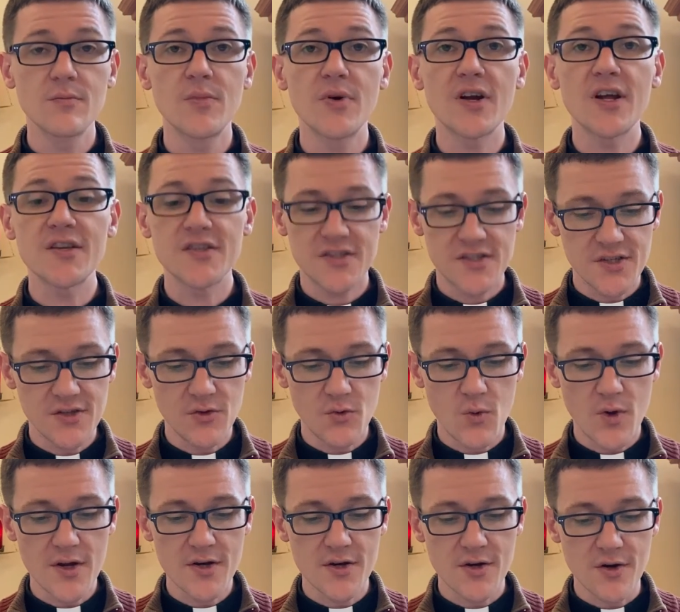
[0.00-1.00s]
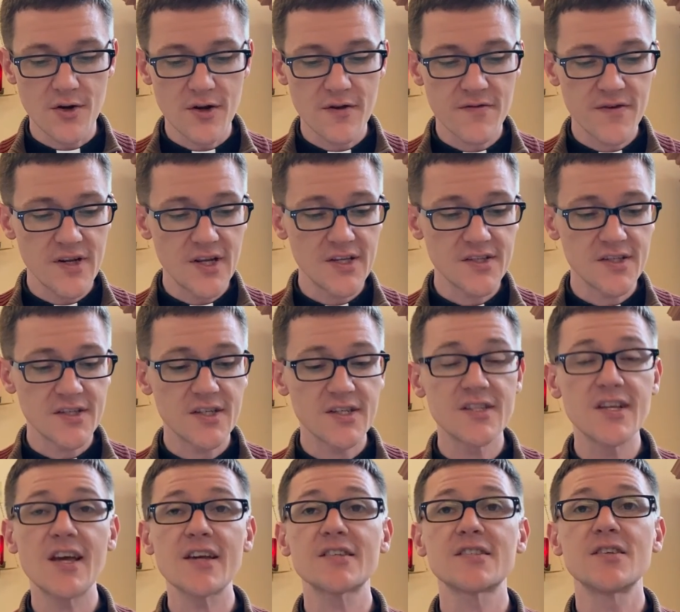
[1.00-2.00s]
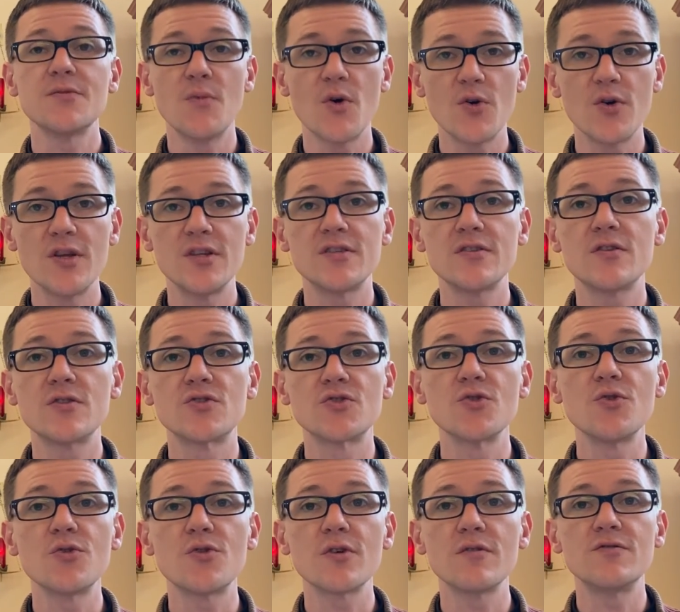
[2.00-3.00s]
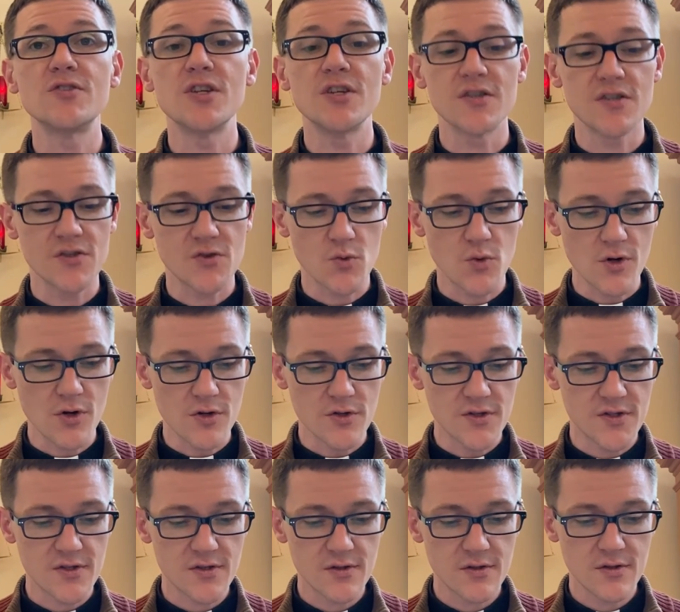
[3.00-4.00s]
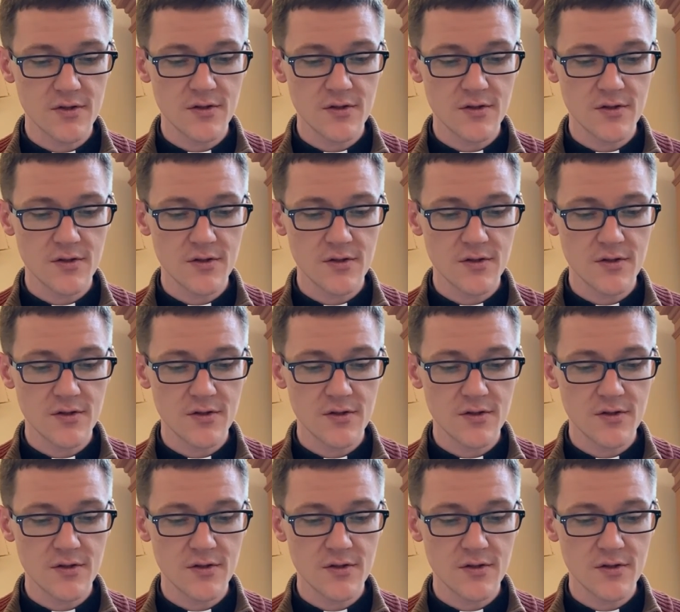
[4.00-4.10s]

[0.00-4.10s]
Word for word: But I still wonder if it isn't a testimony to the truth of Jesus' words